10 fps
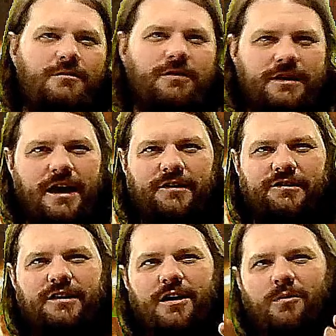with
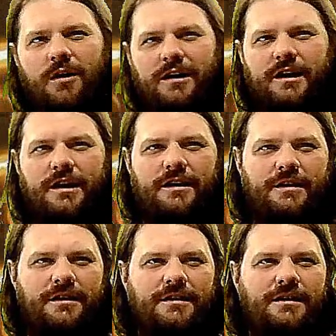Castiel walking in
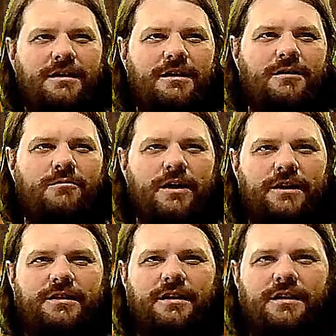
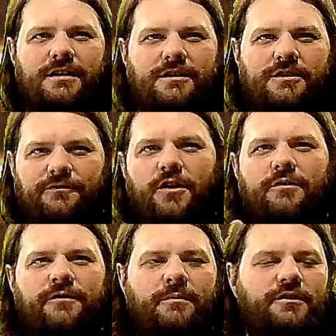with the
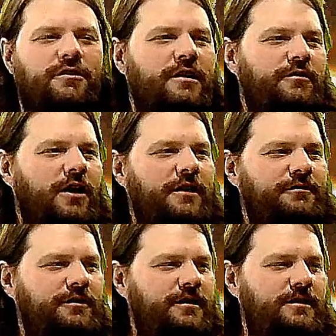fruit from the Tree of
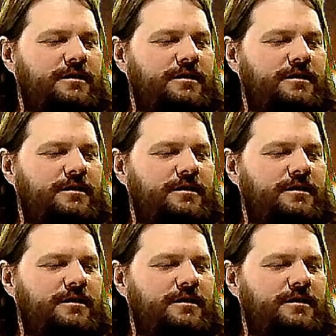Life.